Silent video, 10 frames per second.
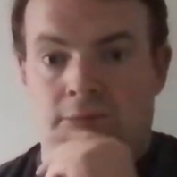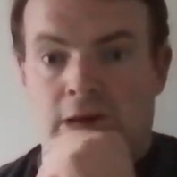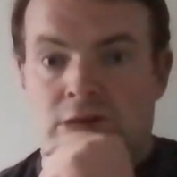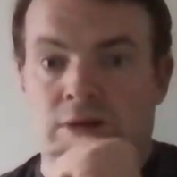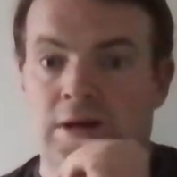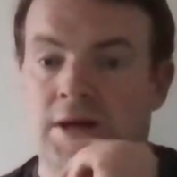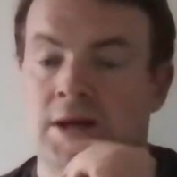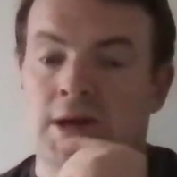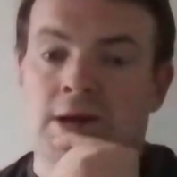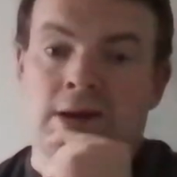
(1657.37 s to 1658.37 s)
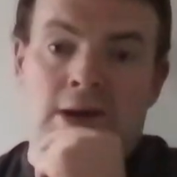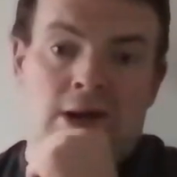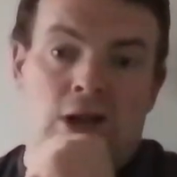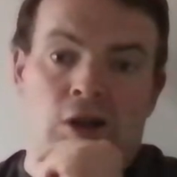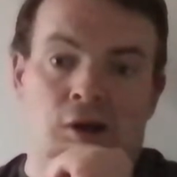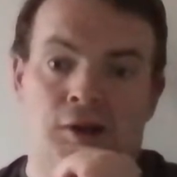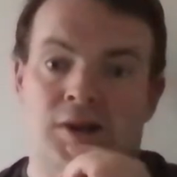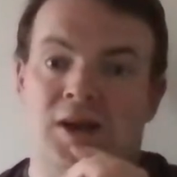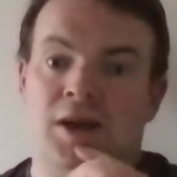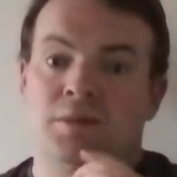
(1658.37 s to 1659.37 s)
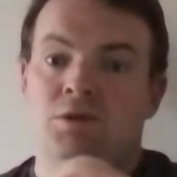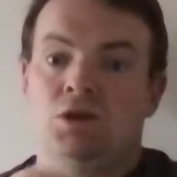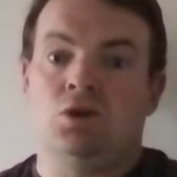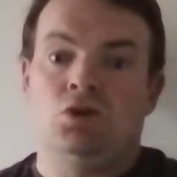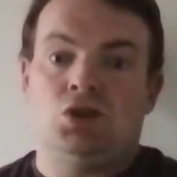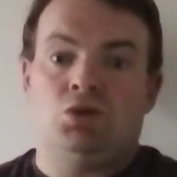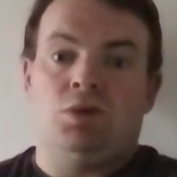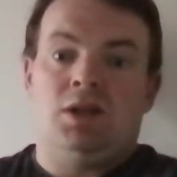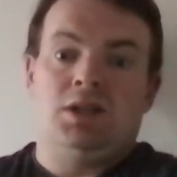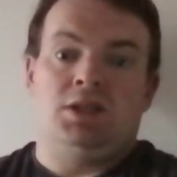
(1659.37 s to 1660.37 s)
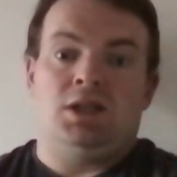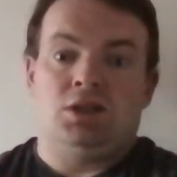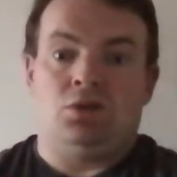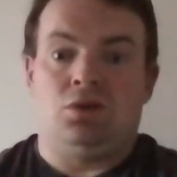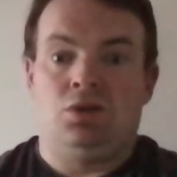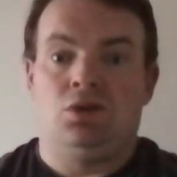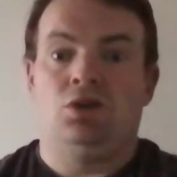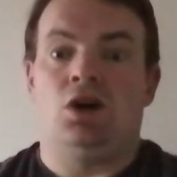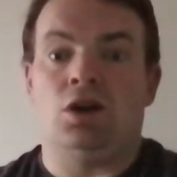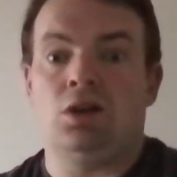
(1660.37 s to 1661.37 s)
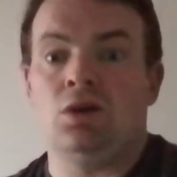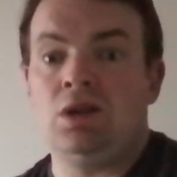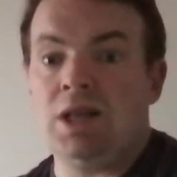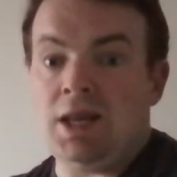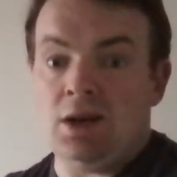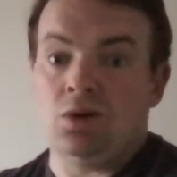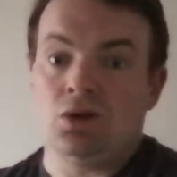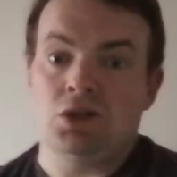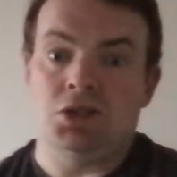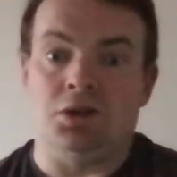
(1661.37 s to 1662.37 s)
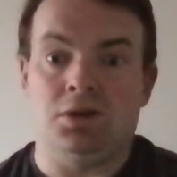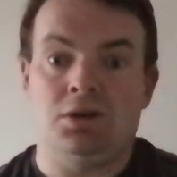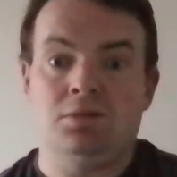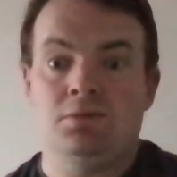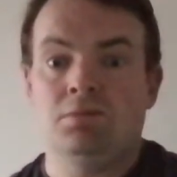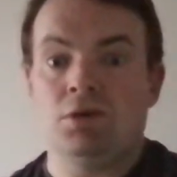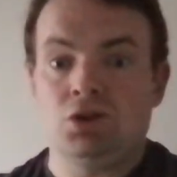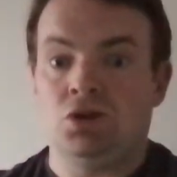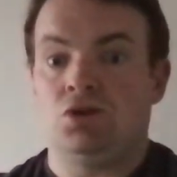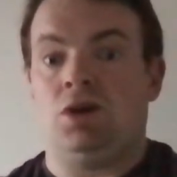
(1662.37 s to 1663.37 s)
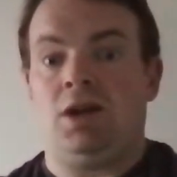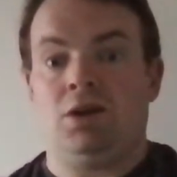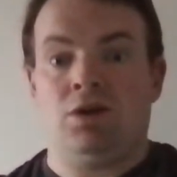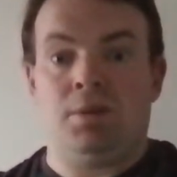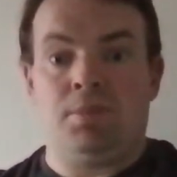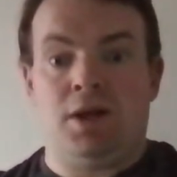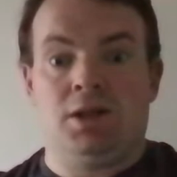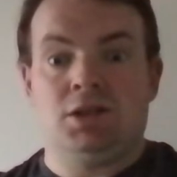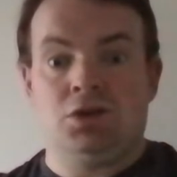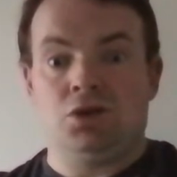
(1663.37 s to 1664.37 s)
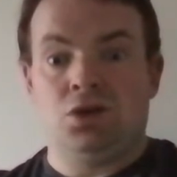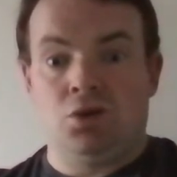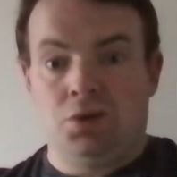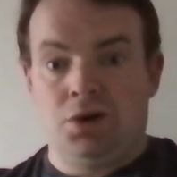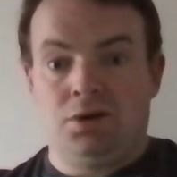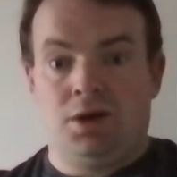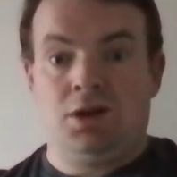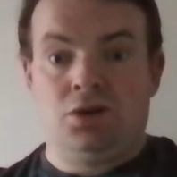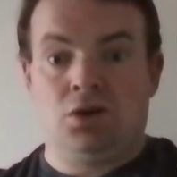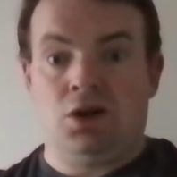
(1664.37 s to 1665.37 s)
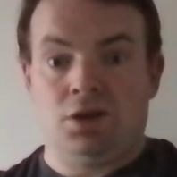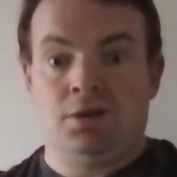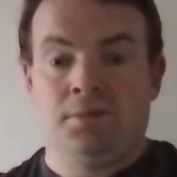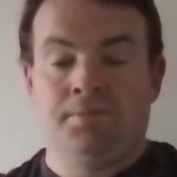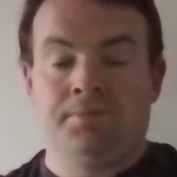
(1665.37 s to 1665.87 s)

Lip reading: That's why a lot of the times the coaches will insist on not leaning on to something, because you're trying to create balance in your core, in your gut.